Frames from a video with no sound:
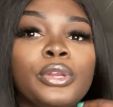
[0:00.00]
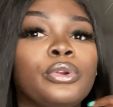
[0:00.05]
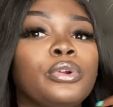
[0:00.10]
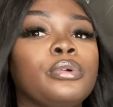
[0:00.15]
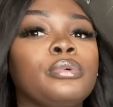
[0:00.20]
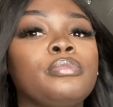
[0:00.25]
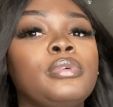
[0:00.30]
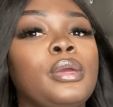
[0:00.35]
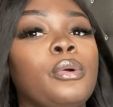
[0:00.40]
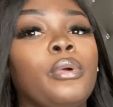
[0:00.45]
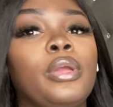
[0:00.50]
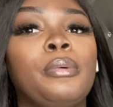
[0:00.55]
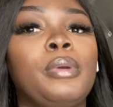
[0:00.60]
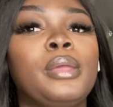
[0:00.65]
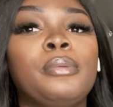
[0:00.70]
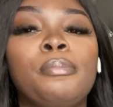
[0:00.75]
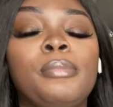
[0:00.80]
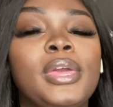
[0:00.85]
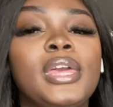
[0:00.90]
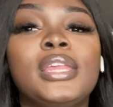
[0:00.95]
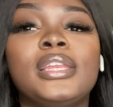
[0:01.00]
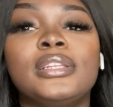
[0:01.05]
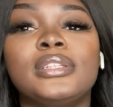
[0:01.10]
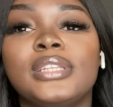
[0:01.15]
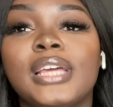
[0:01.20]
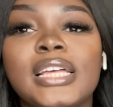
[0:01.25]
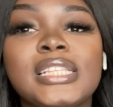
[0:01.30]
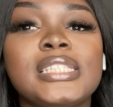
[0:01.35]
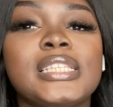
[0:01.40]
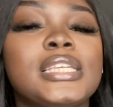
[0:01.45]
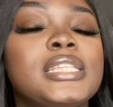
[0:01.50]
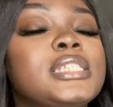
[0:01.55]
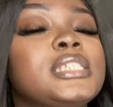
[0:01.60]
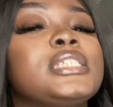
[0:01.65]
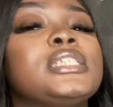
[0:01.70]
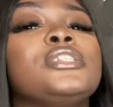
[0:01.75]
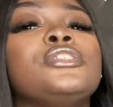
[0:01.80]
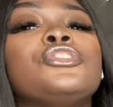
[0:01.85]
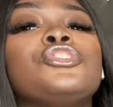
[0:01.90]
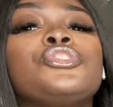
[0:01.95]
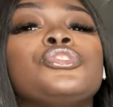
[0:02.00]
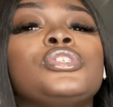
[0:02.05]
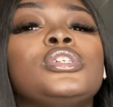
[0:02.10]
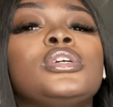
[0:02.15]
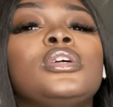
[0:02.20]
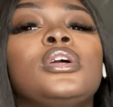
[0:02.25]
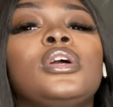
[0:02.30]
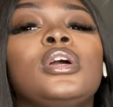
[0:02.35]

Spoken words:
and men that's in this industry.